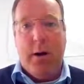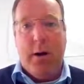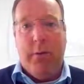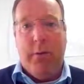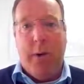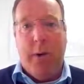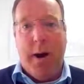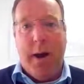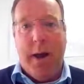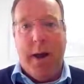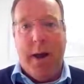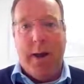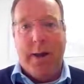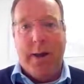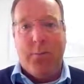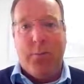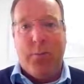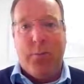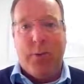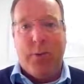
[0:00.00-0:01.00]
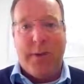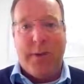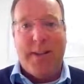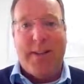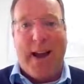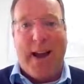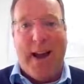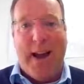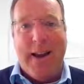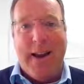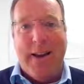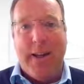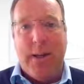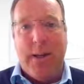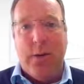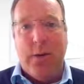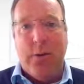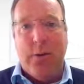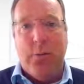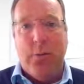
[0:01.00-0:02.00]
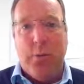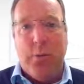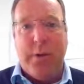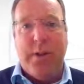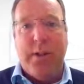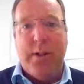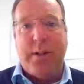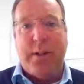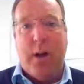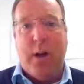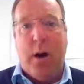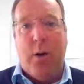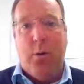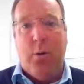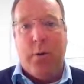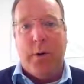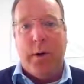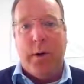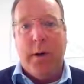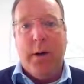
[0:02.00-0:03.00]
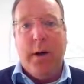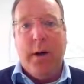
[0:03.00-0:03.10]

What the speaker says: of where it says AU, which is gold,